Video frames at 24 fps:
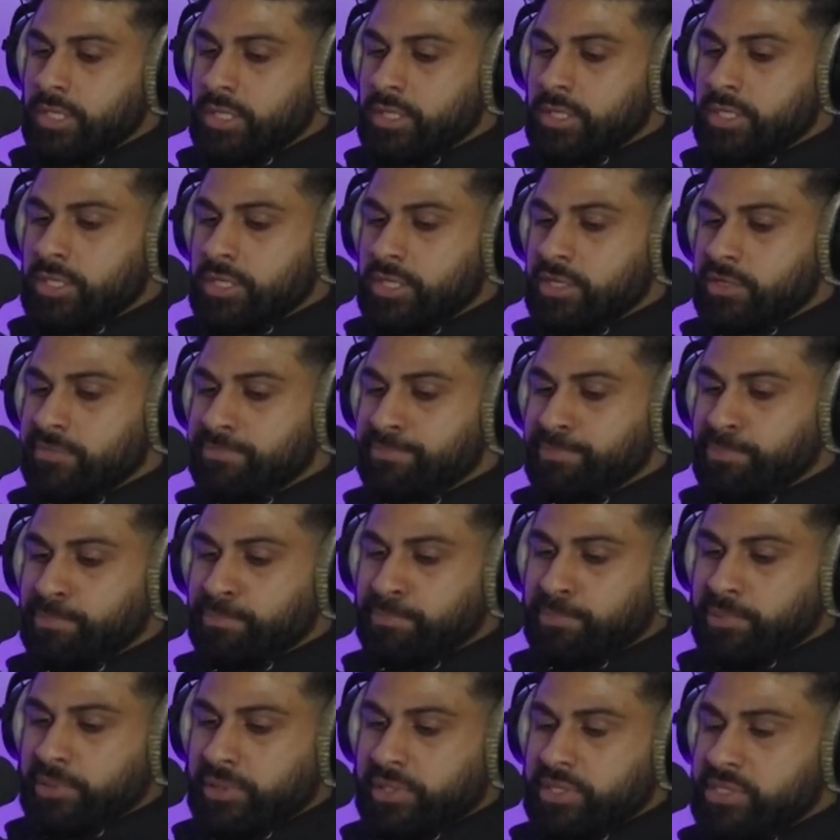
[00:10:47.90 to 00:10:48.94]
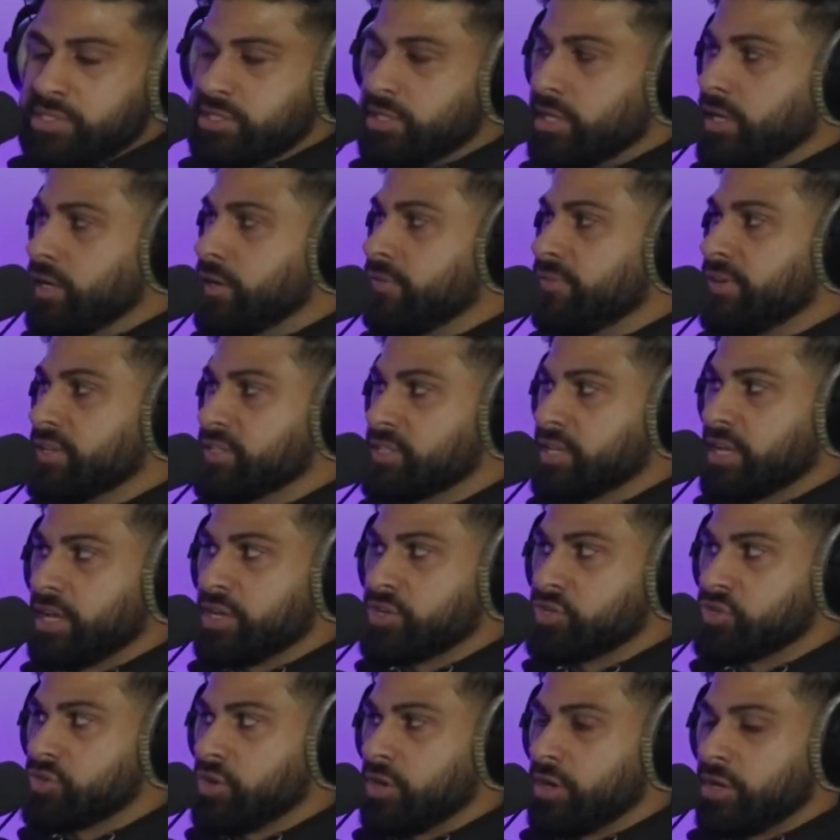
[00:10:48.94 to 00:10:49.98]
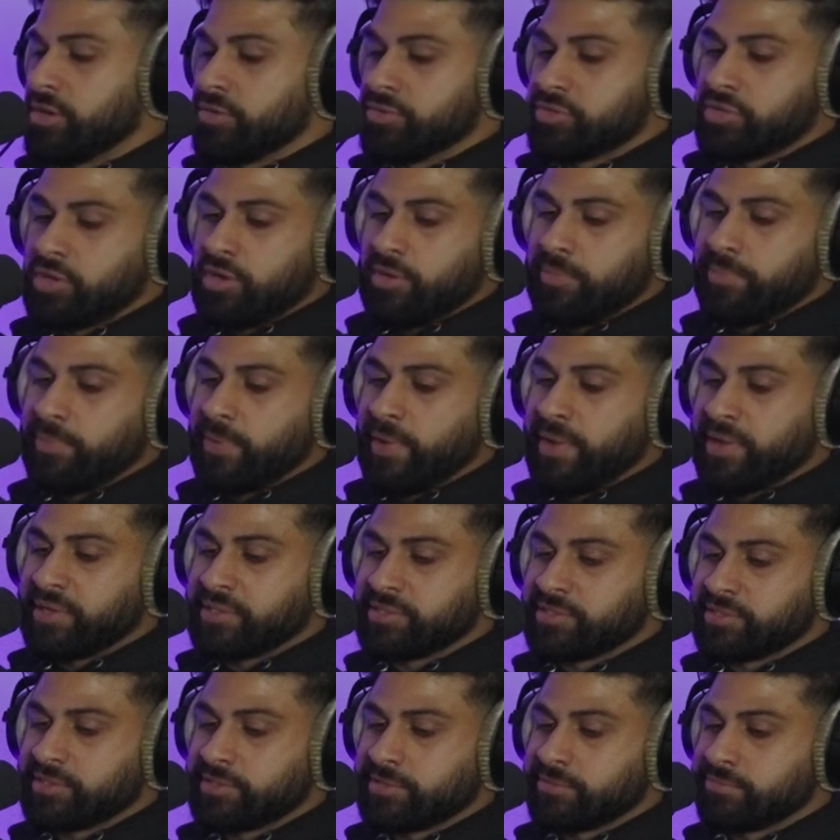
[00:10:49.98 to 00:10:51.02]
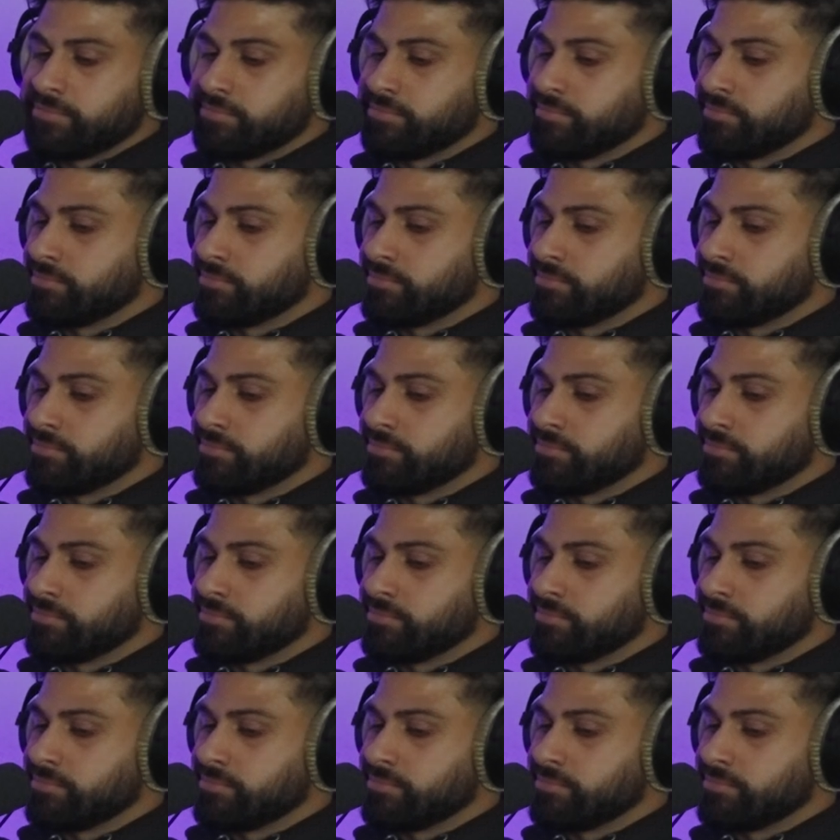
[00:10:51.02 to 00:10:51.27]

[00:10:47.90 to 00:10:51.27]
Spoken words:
The police did an investigation on it. It was complex.